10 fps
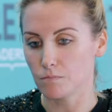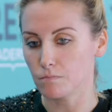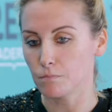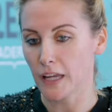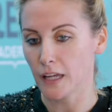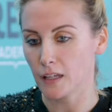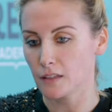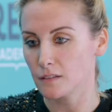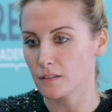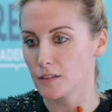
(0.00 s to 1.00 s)

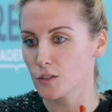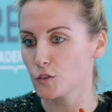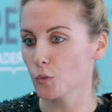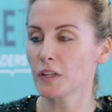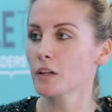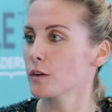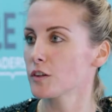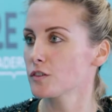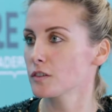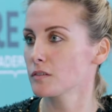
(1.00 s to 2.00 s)
made so many
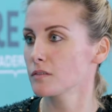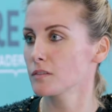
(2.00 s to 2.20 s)
questions,